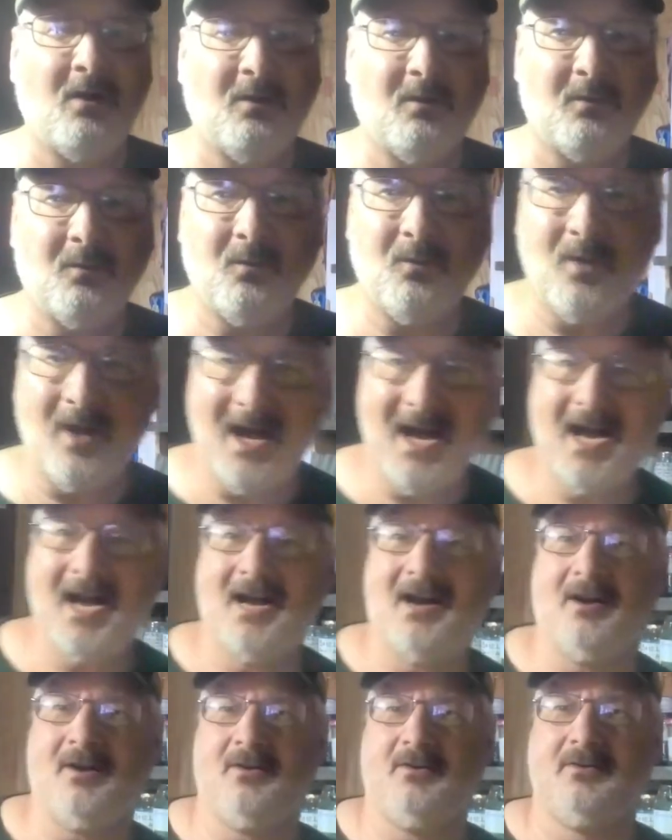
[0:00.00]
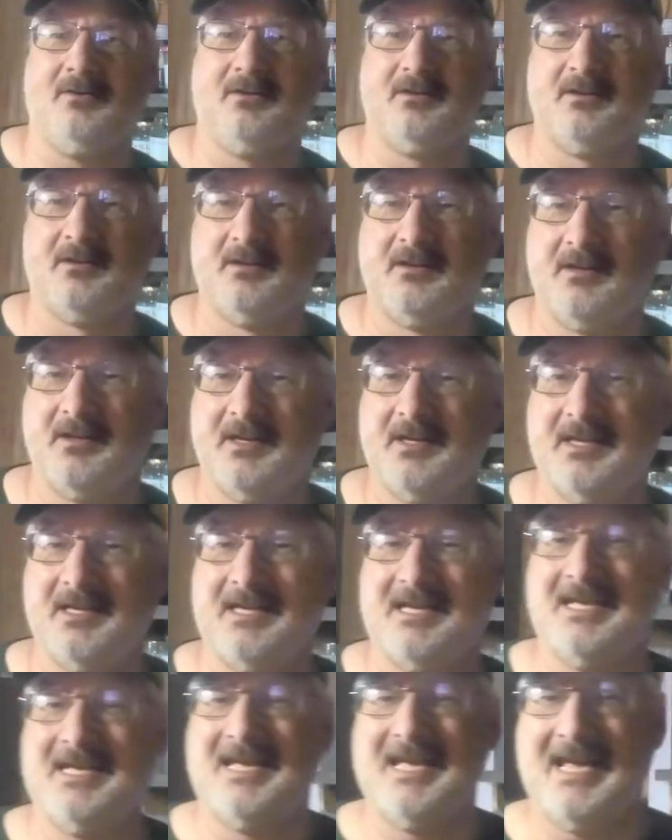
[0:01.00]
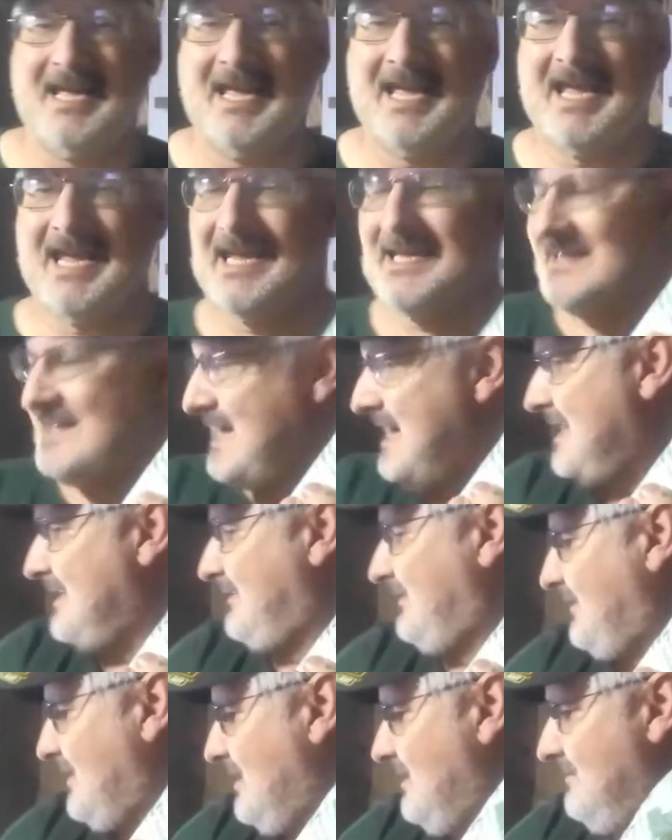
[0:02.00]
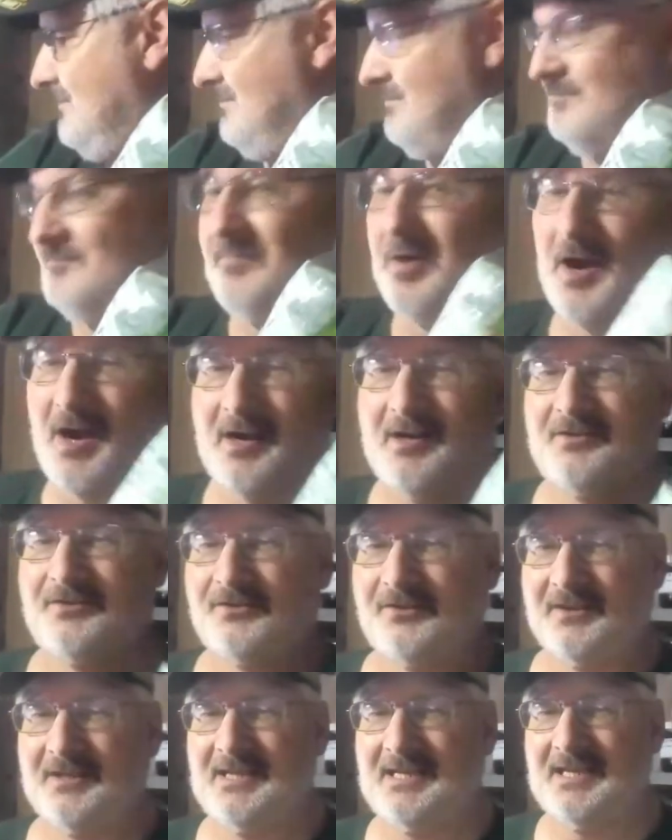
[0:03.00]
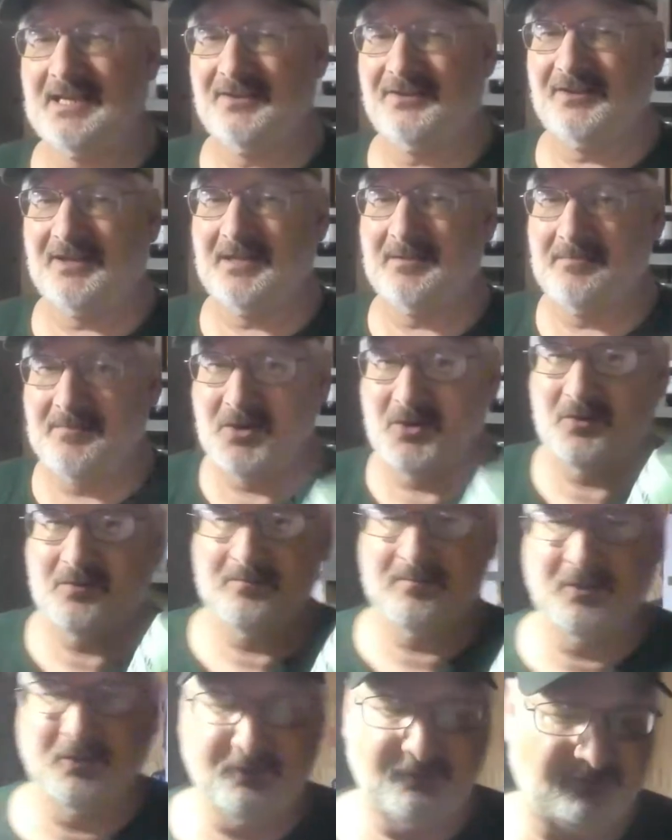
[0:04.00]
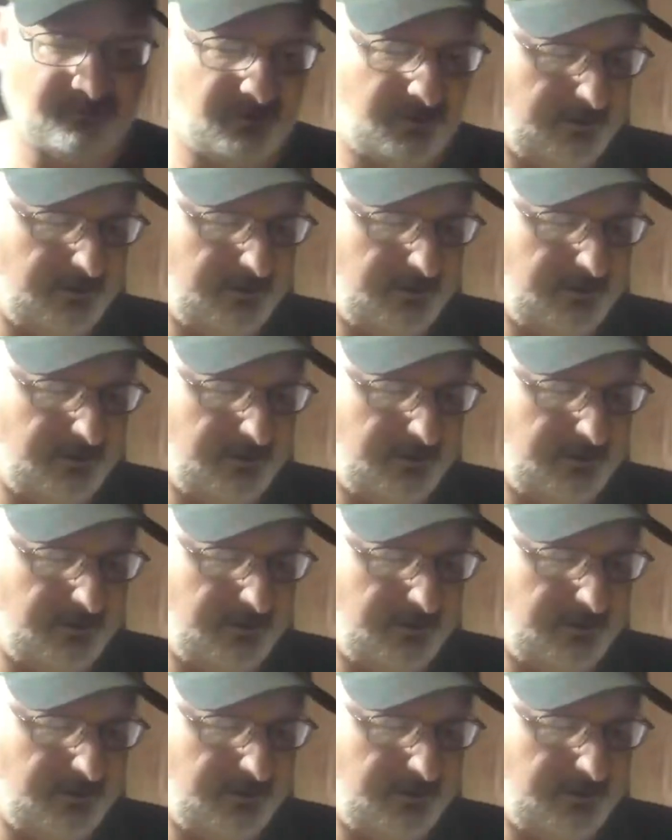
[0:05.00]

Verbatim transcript: Wow. Ain't that something? Parsley is an immune booster.